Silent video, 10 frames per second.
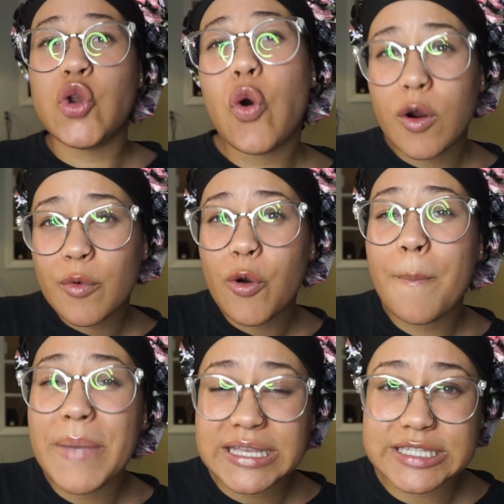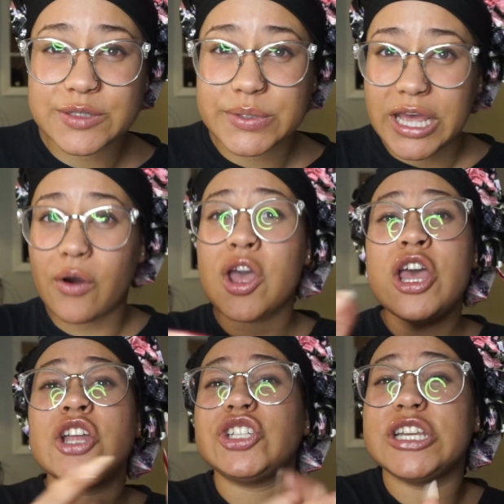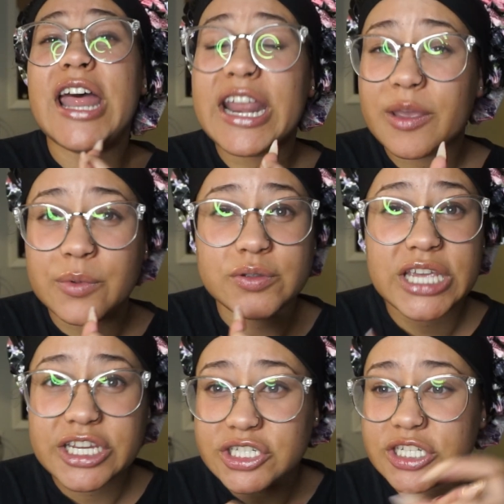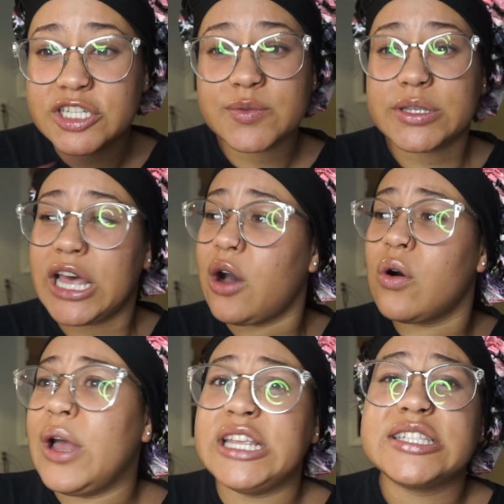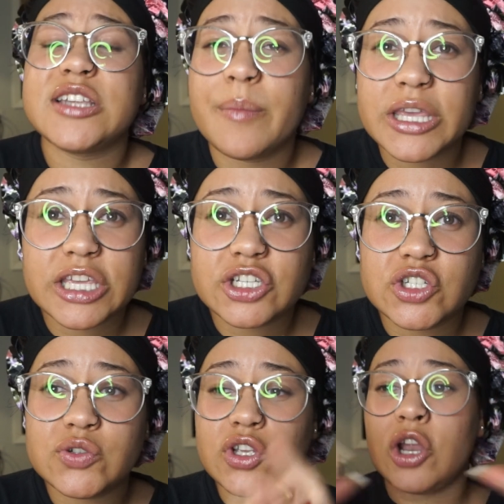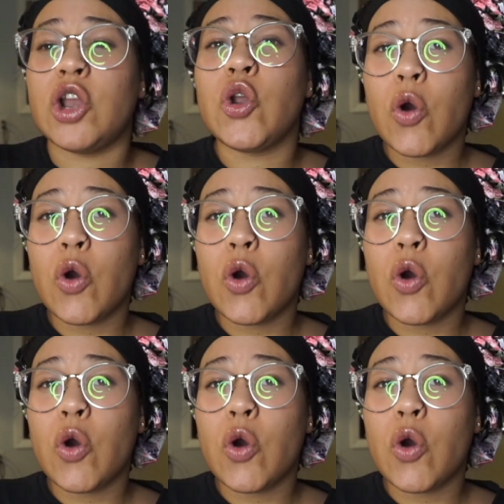normal basis, without genetic mutations, without any stomach issues. In a